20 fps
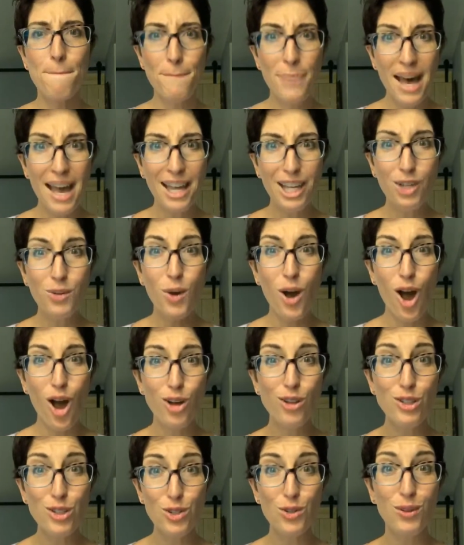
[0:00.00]
But you
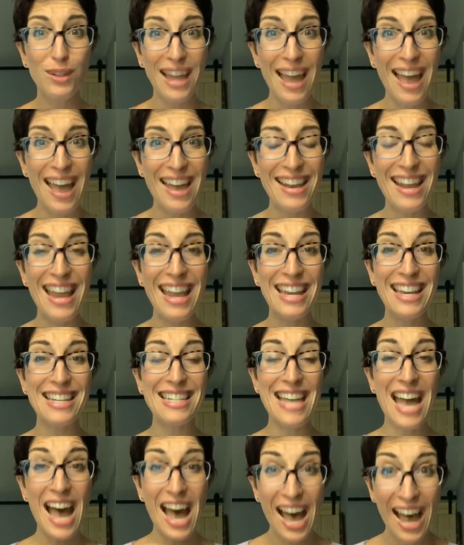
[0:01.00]
also get an
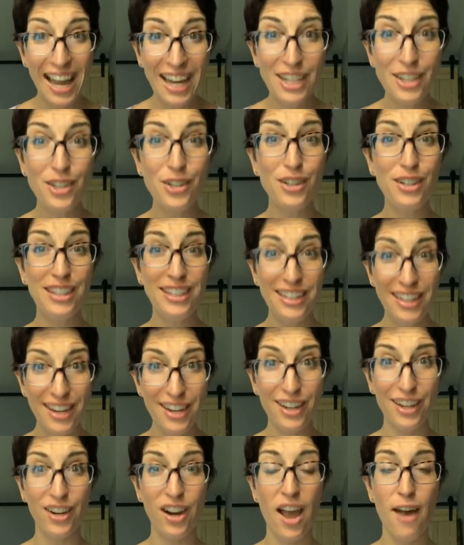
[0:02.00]
entire
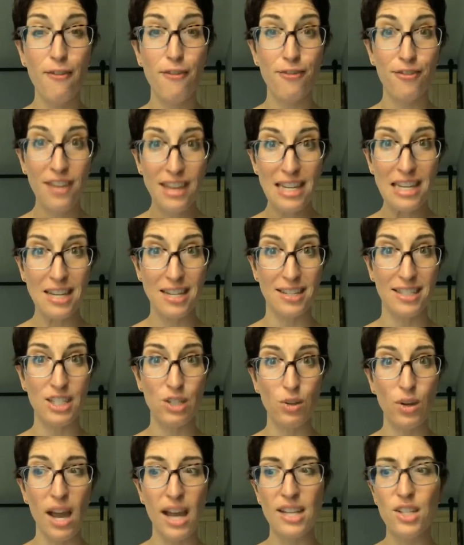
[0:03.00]
year of fitness,
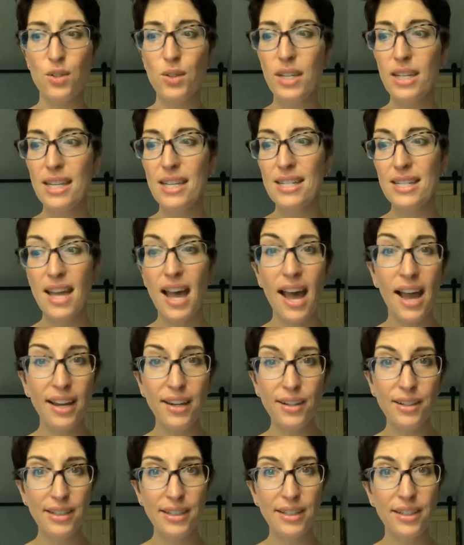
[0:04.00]
you guys. You get an
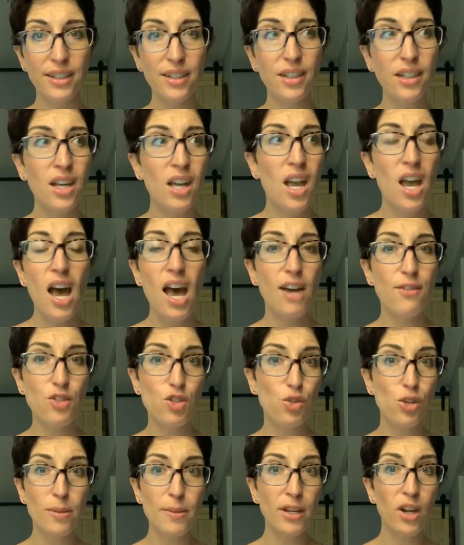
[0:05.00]
entire year of
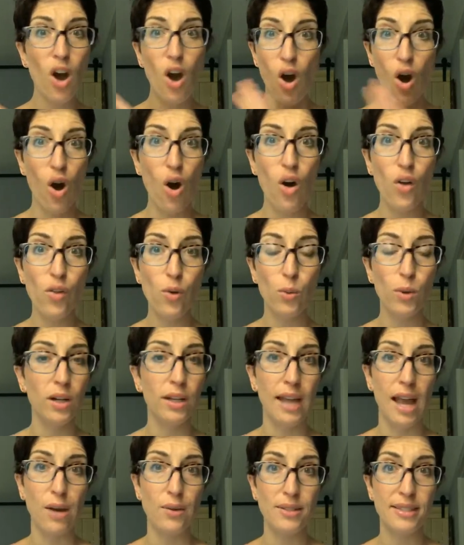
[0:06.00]
streaming all the
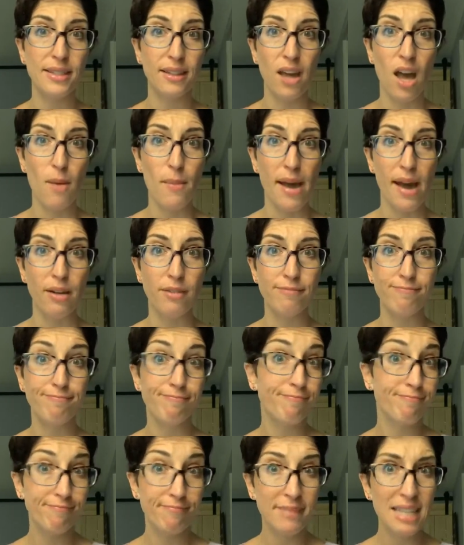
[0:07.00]
workouts that come out.
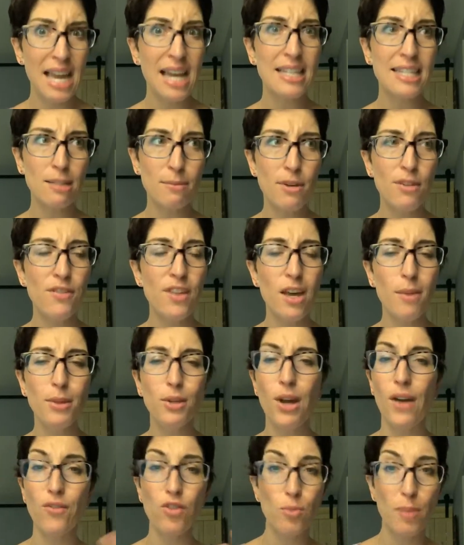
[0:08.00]
Yeah, some of them
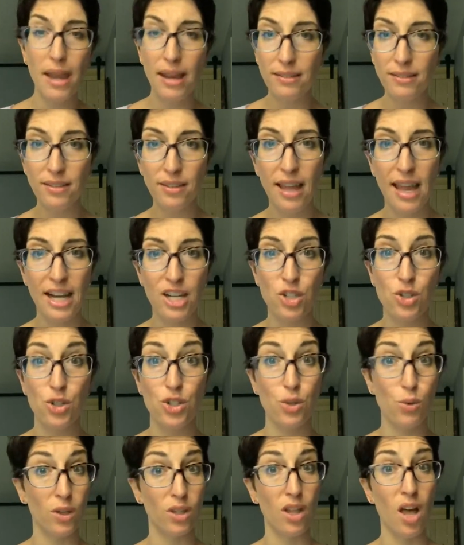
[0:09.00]
you have to pay a little extra
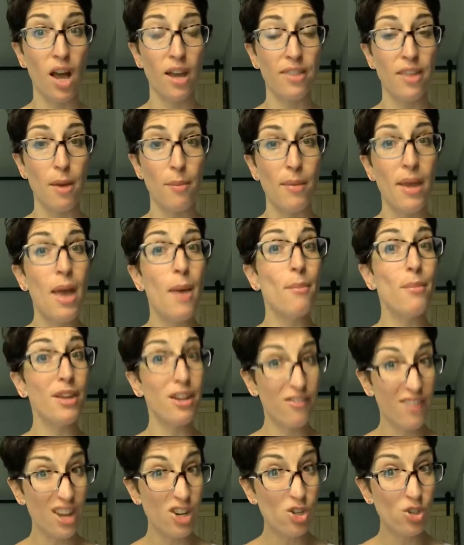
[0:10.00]
to unlock them,
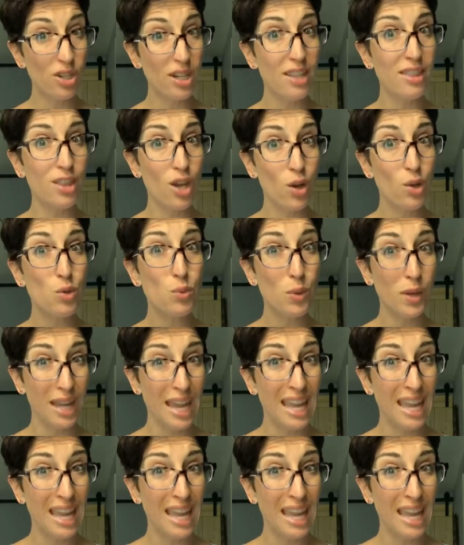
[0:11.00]
but eventually those will